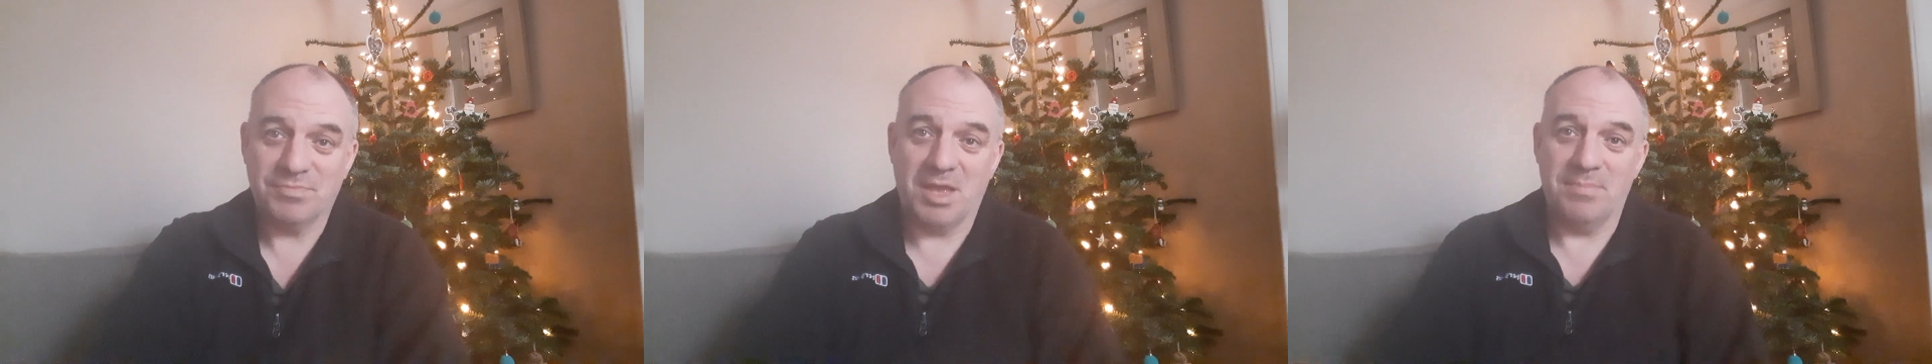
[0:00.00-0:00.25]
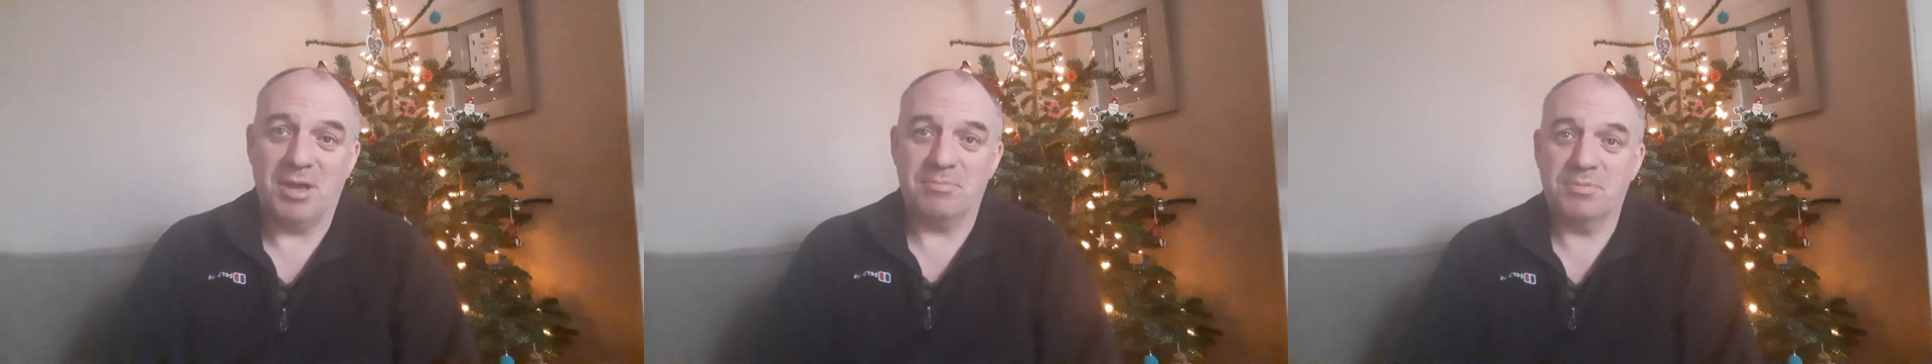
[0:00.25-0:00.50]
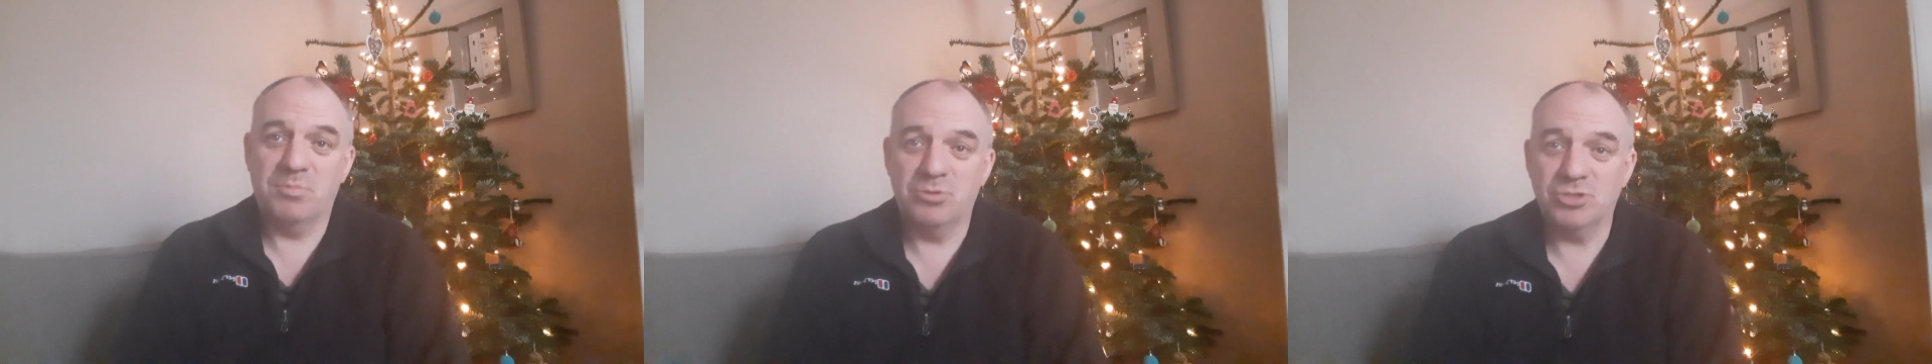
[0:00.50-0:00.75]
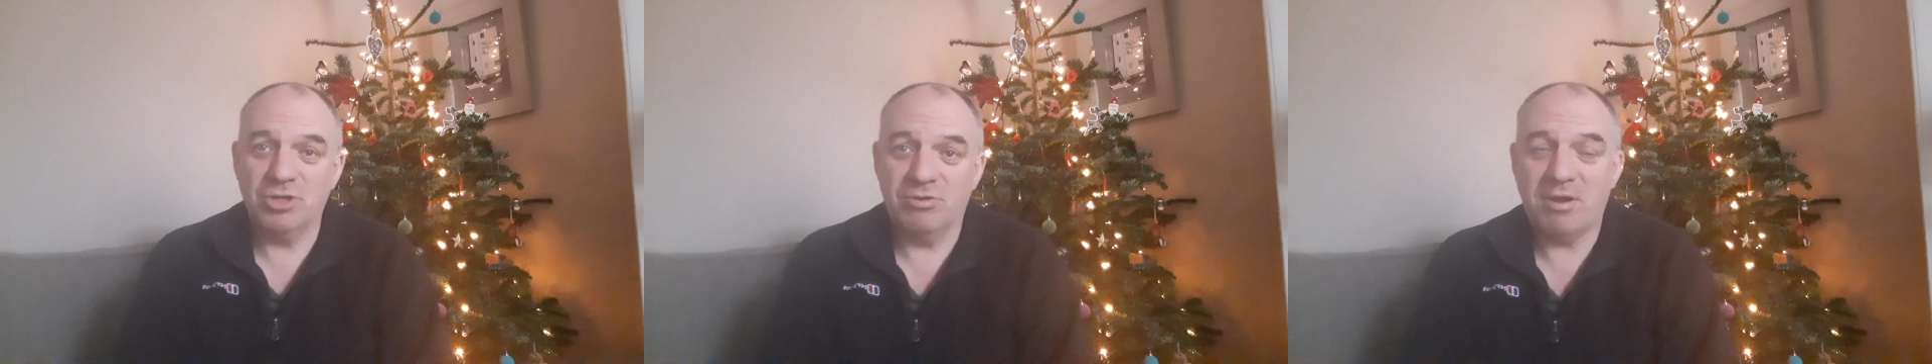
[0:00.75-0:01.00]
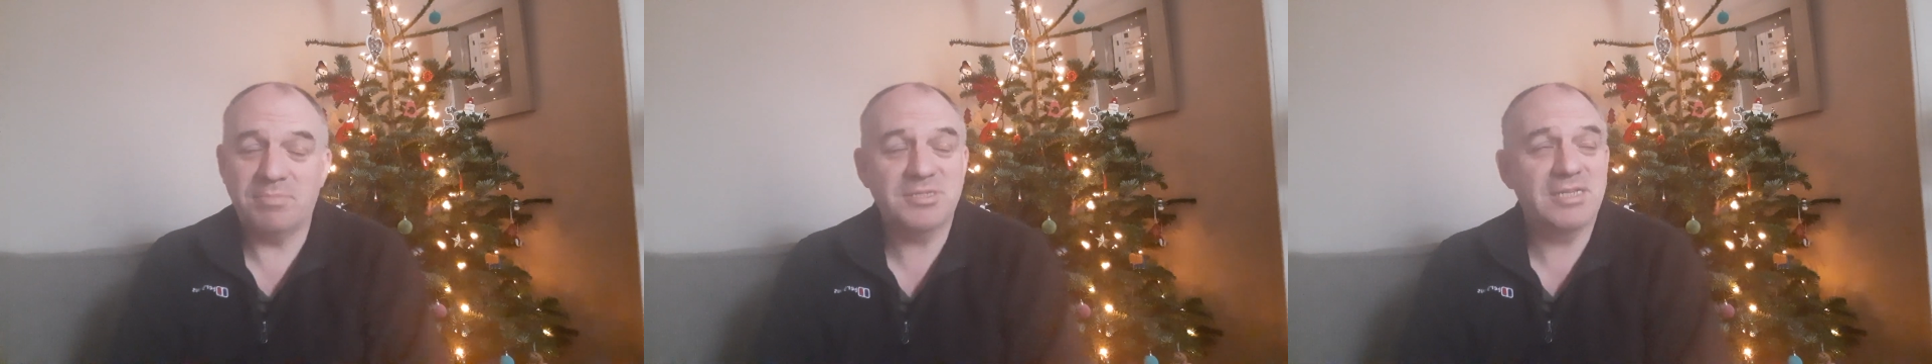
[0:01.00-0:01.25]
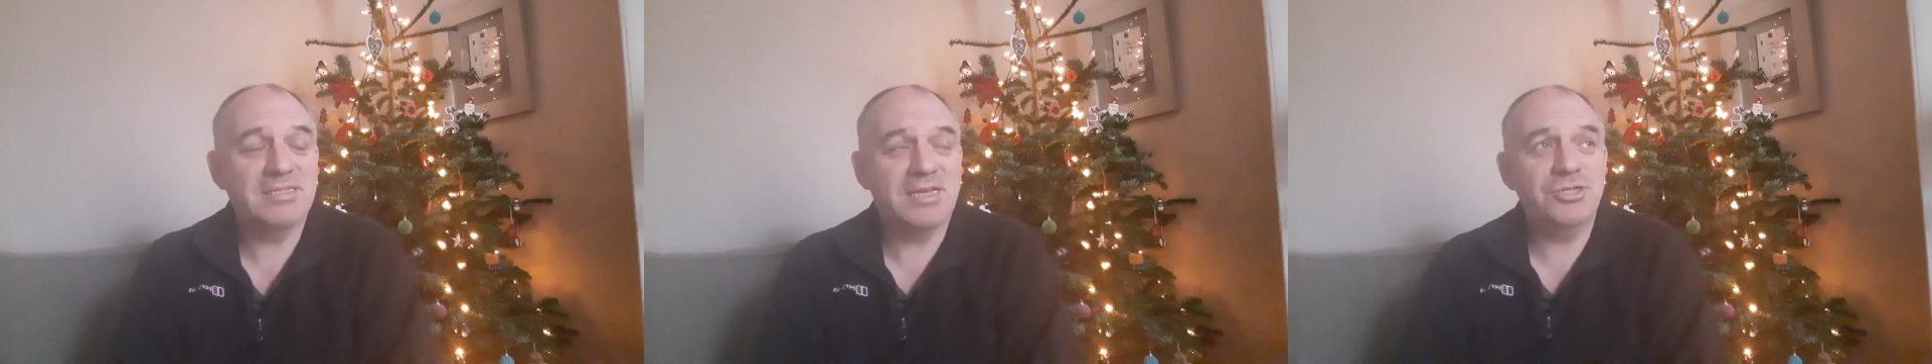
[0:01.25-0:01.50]
about proportional
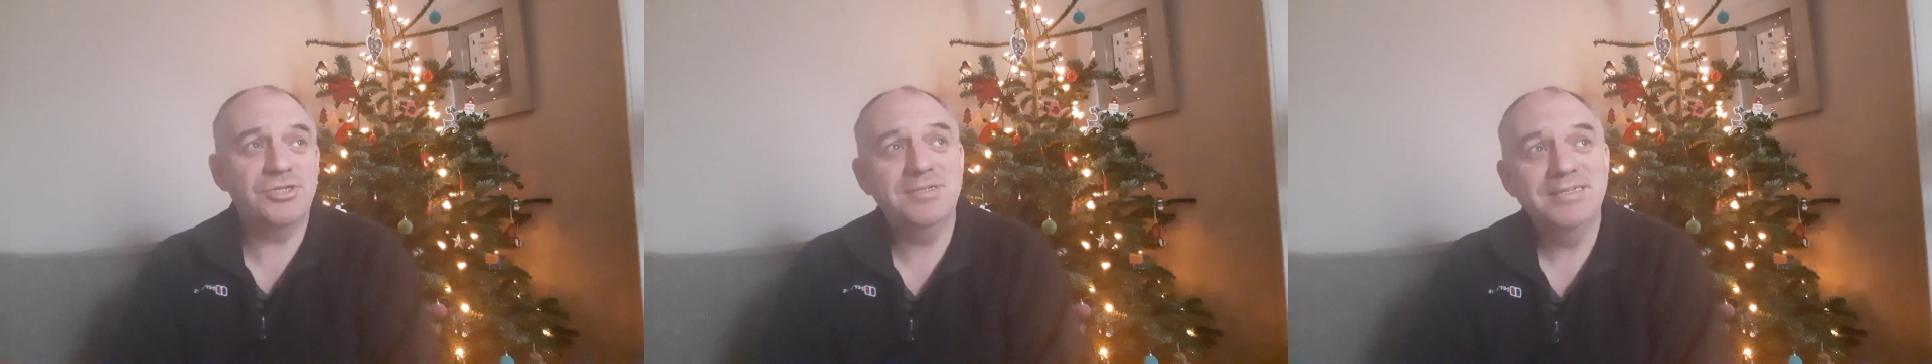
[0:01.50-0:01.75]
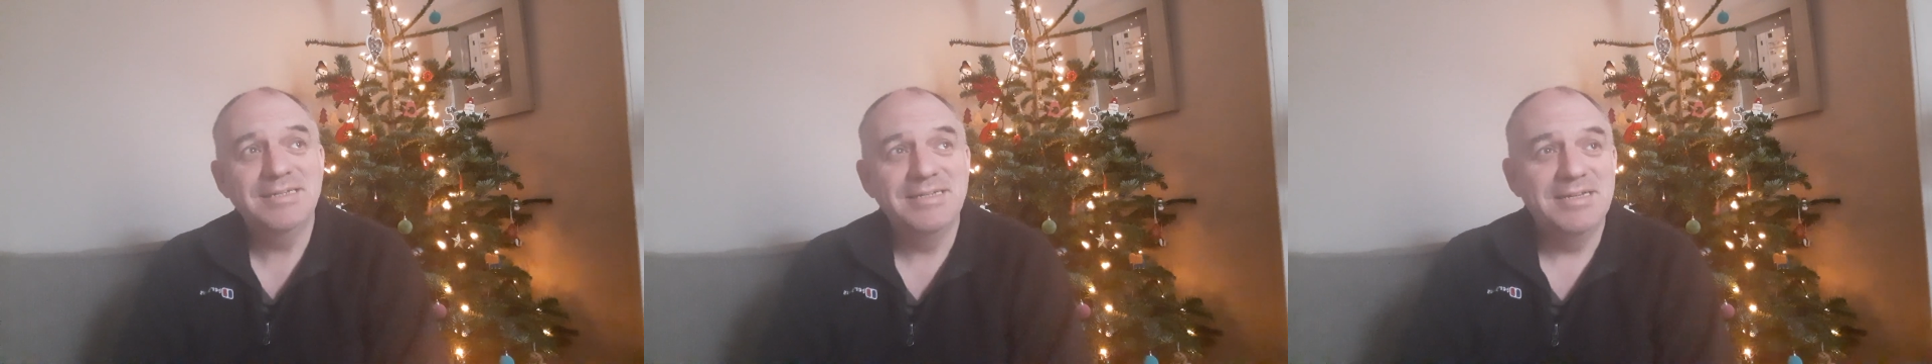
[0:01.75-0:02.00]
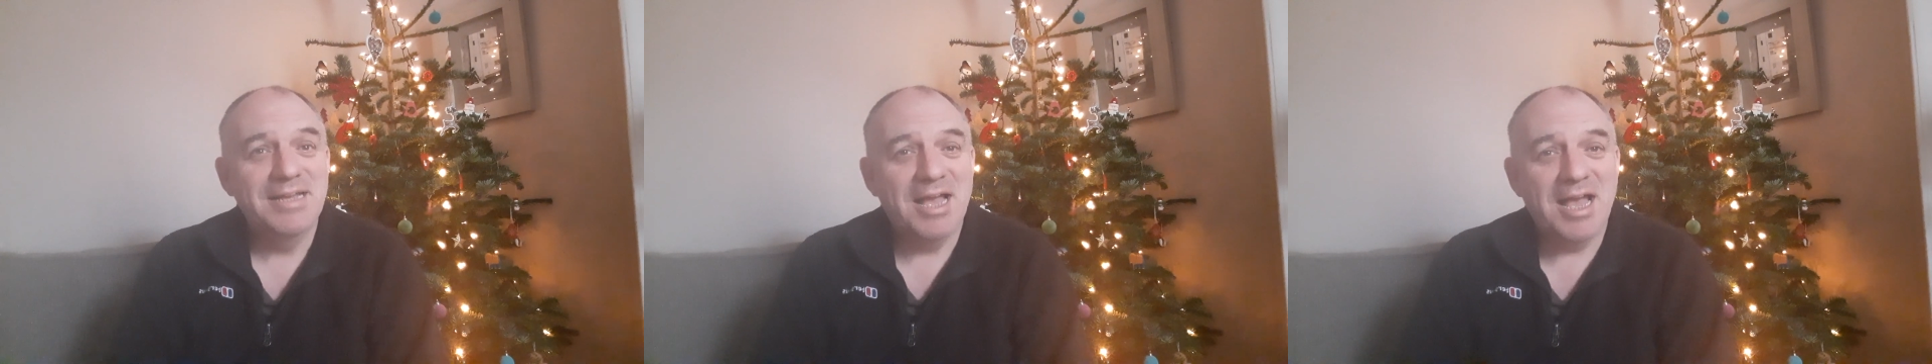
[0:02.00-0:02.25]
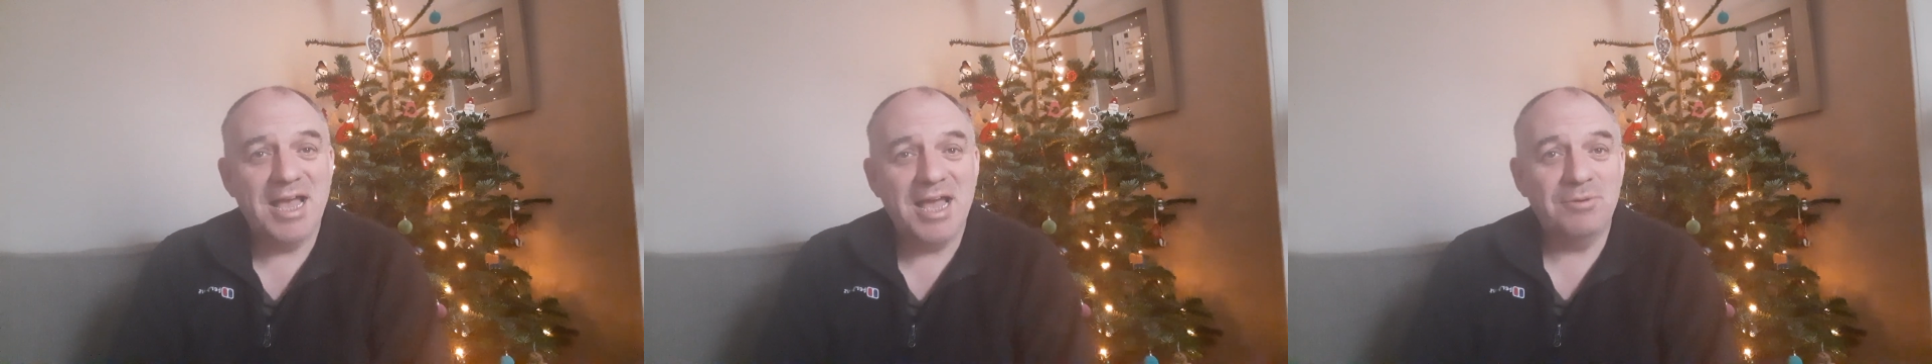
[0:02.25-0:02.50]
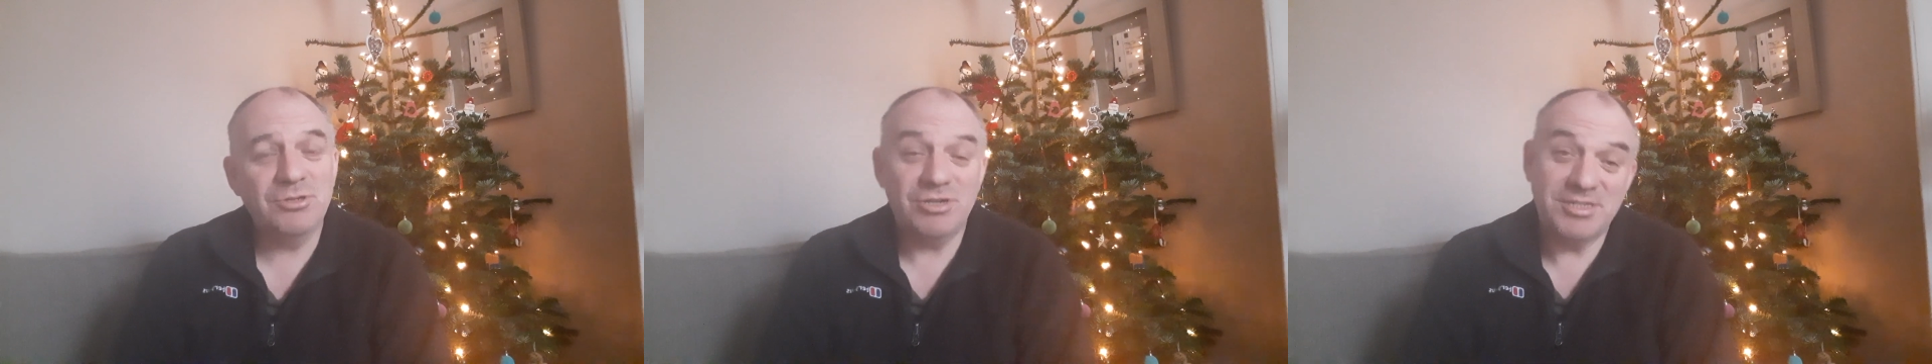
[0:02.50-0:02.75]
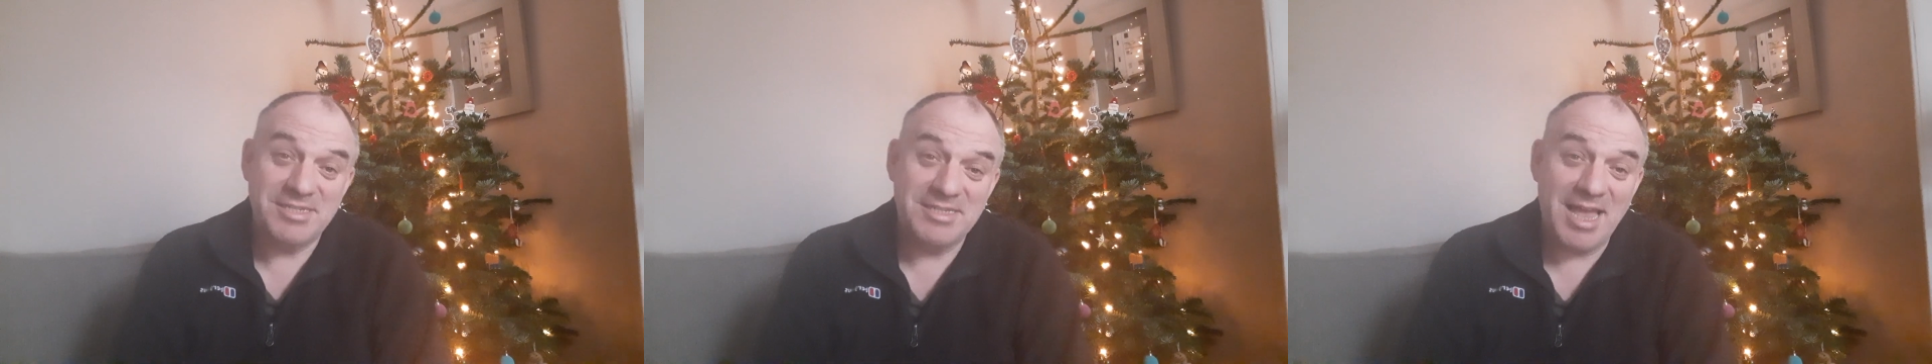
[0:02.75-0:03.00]
representation. What
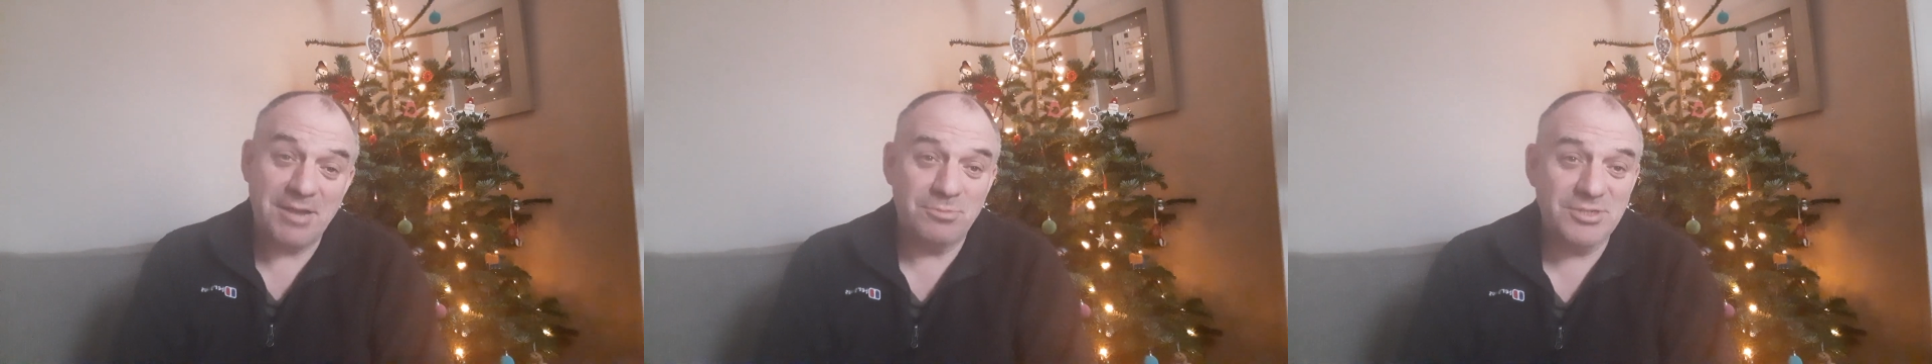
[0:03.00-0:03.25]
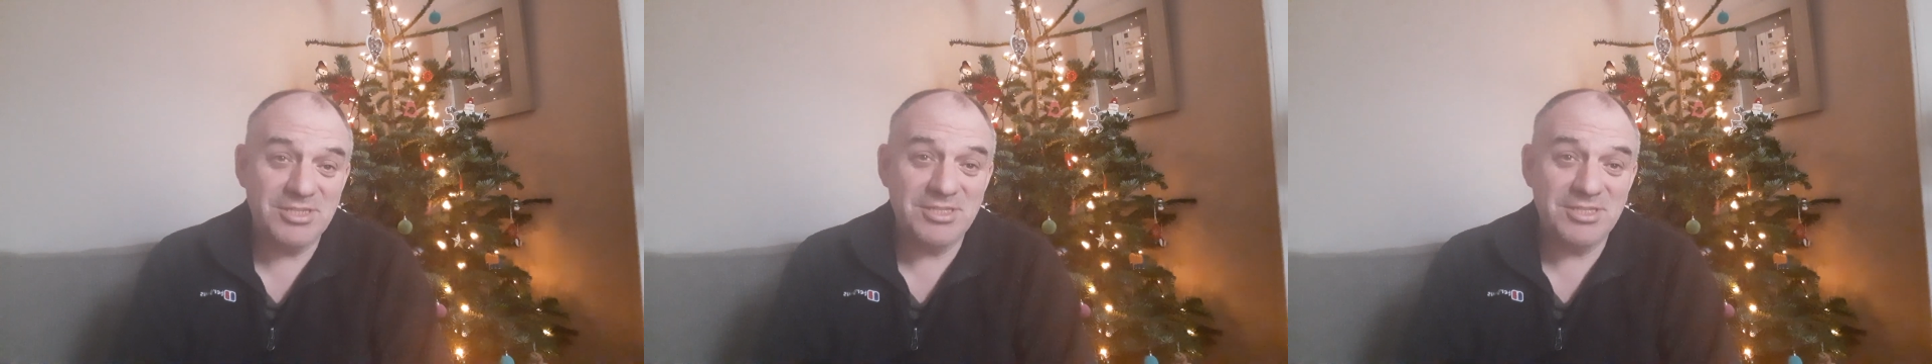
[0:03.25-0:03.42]
Tracy said was